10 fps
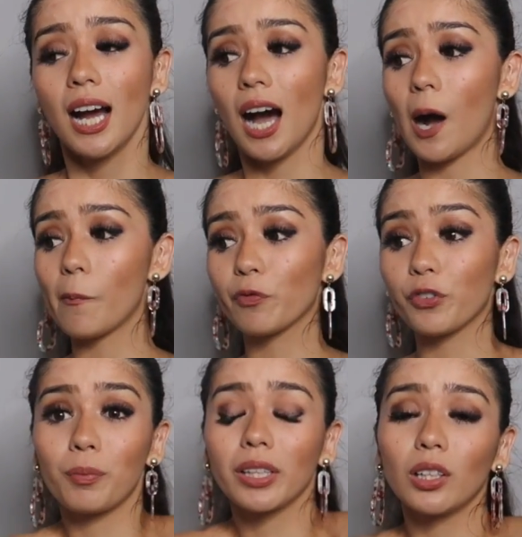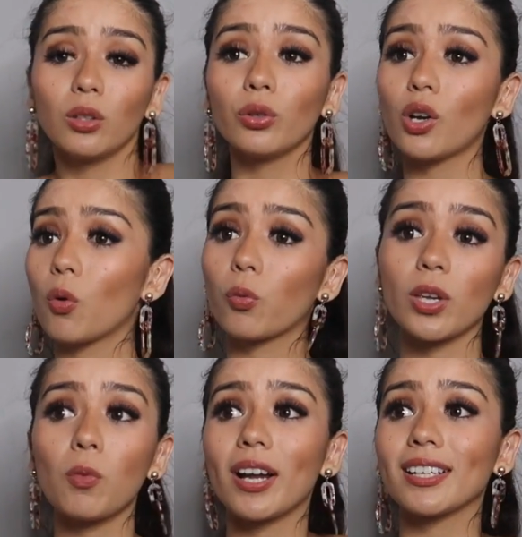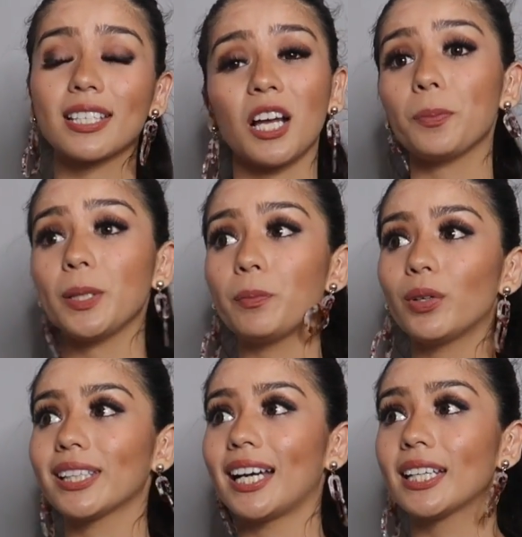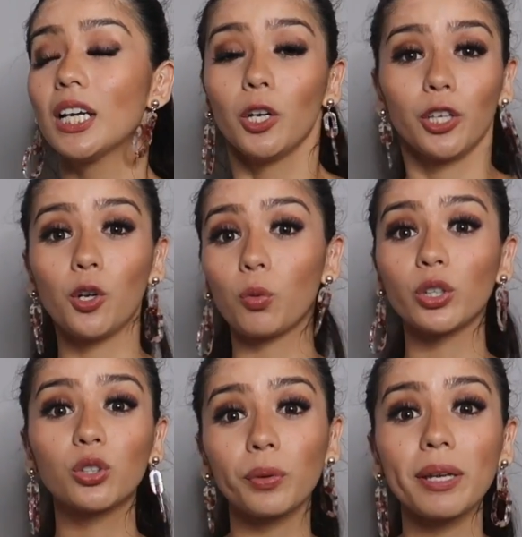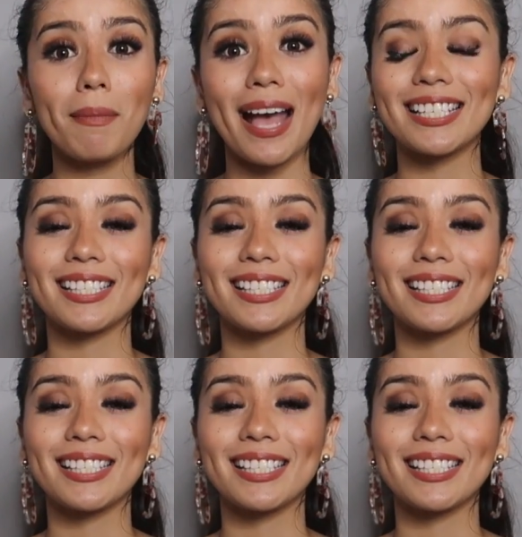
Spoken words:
For Mandaluyong, we want to tell people that, you know, we're doing mass